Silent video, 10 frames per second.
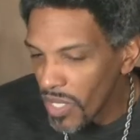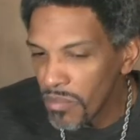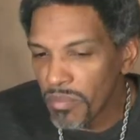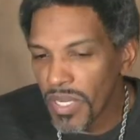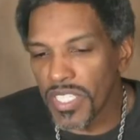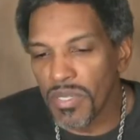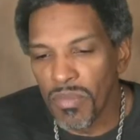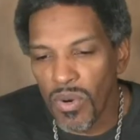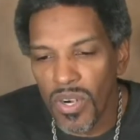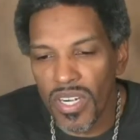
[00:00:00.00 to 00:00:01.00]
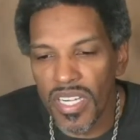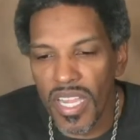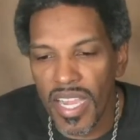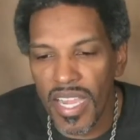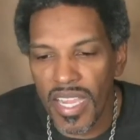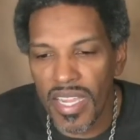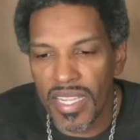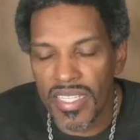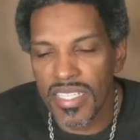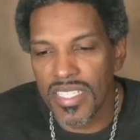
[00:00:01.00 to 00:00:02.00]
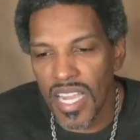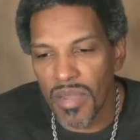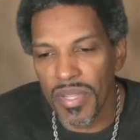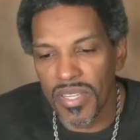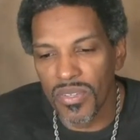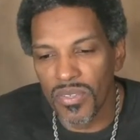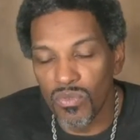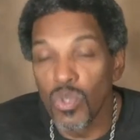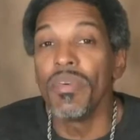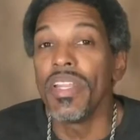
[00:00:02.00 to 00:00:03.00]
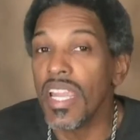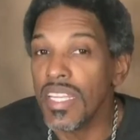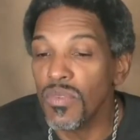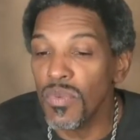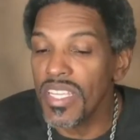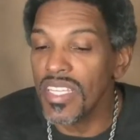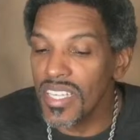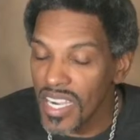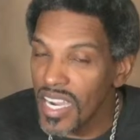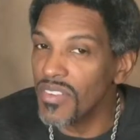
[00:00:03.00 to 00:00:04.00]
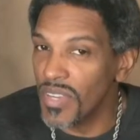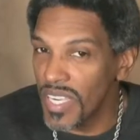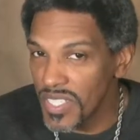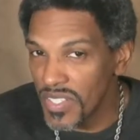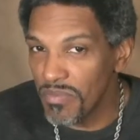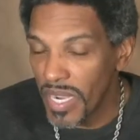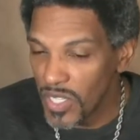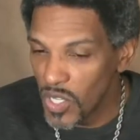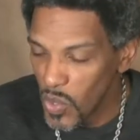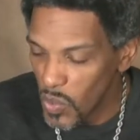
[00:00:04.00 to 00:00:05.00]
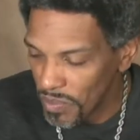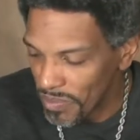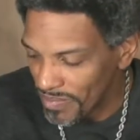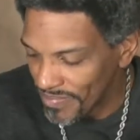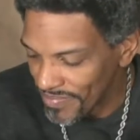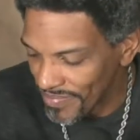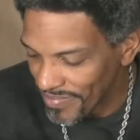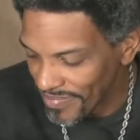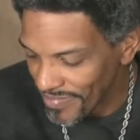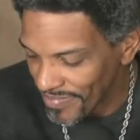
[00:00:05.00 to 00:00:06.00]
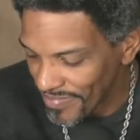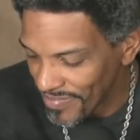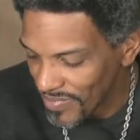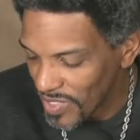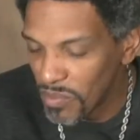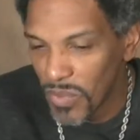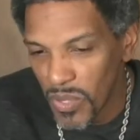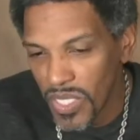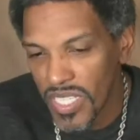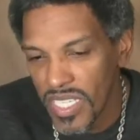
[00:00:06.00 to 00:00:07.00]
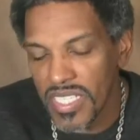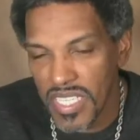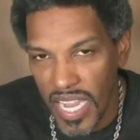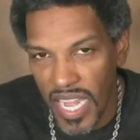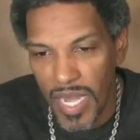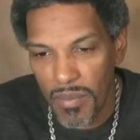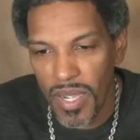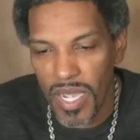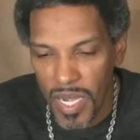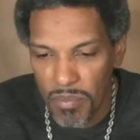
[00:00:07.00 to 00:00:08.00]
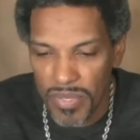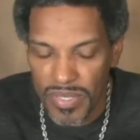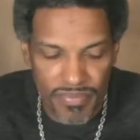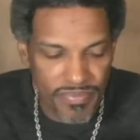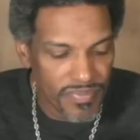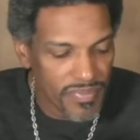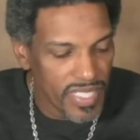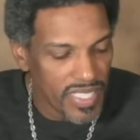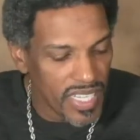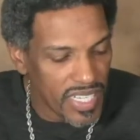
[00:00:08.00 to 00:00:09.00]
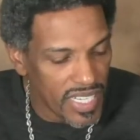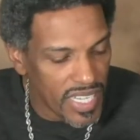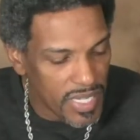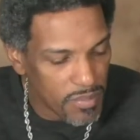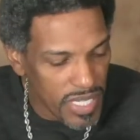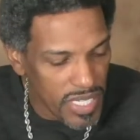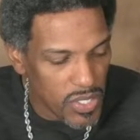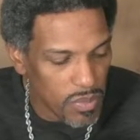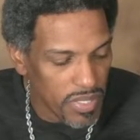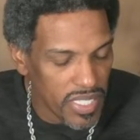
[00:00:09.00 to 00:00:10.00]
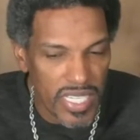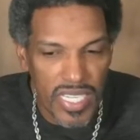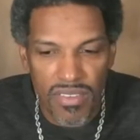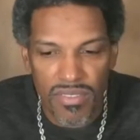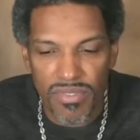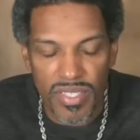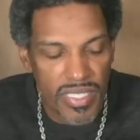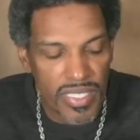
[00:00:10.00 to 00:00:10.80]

But the more this topic ruminated within the confines of my dome, the more things came up that led me to believe